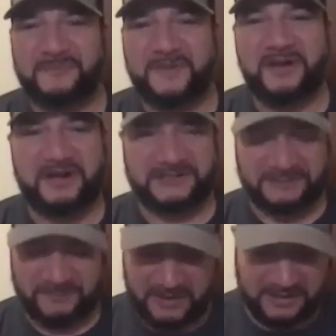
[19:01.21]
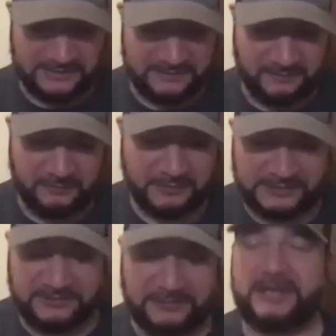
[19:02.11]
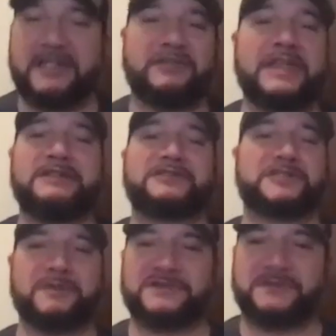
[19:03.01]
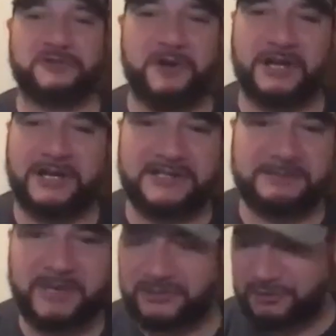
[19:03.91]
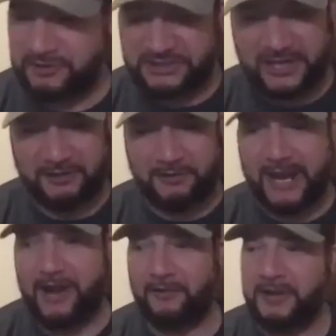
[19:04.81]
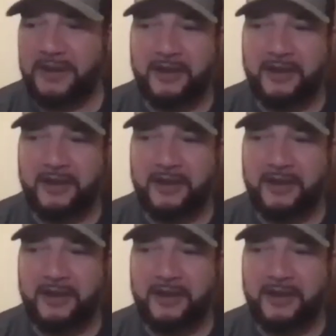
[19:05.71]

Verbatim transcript: Awesome, awesome. Well, Crystal, again, thank you so much for joining us. Make sure you check her out.